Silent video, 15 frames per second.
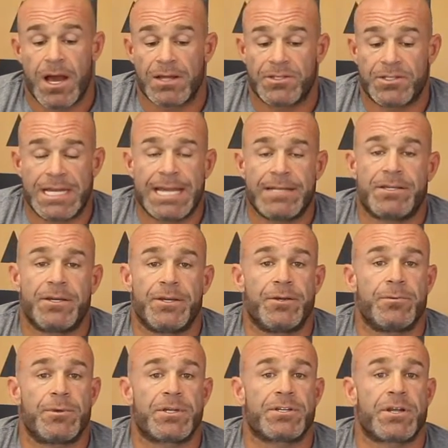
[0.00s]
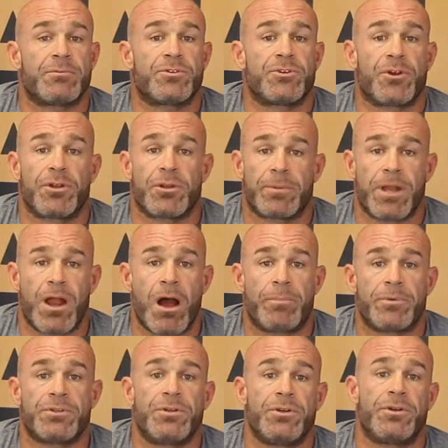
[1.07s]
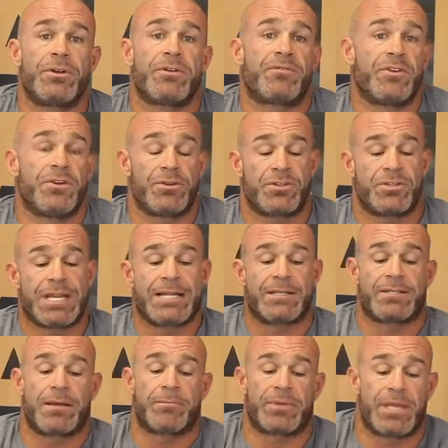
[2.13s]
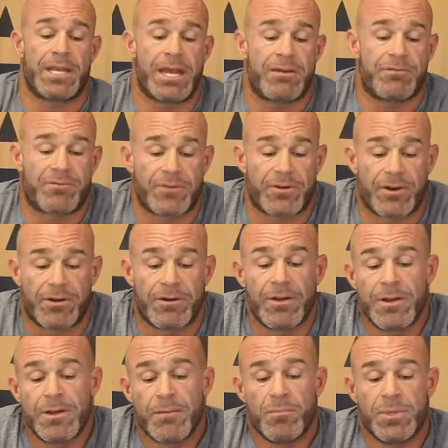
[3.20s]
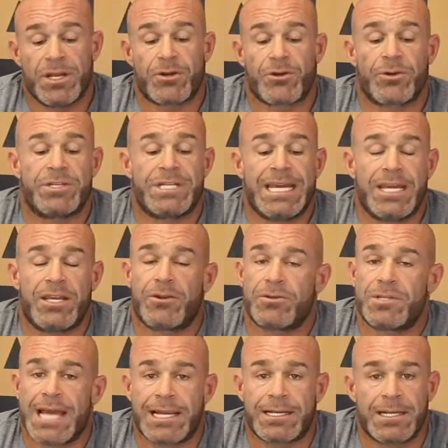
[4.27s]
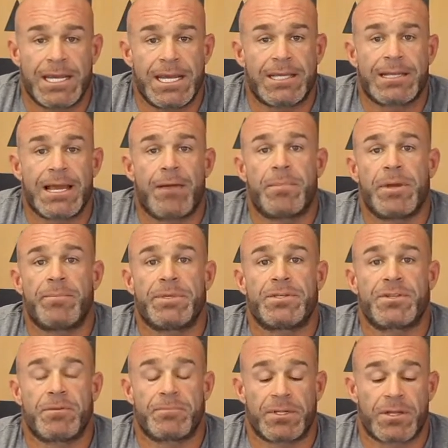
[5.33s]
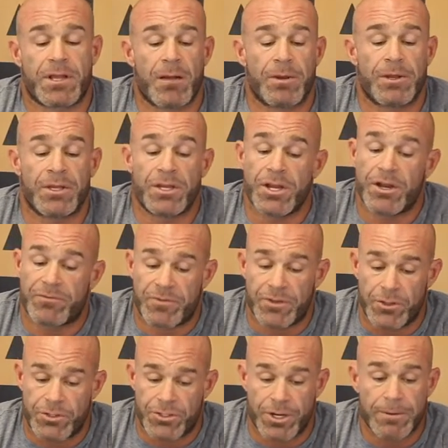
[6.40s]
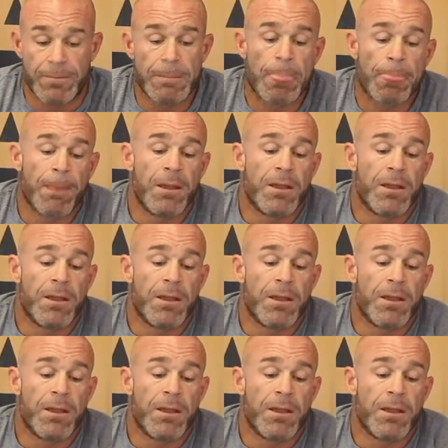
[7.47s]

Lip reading: Stay tuned because I'm sure there'll be an opportunity for you to send something in for me to critique your technique. That may be something coming in the near future.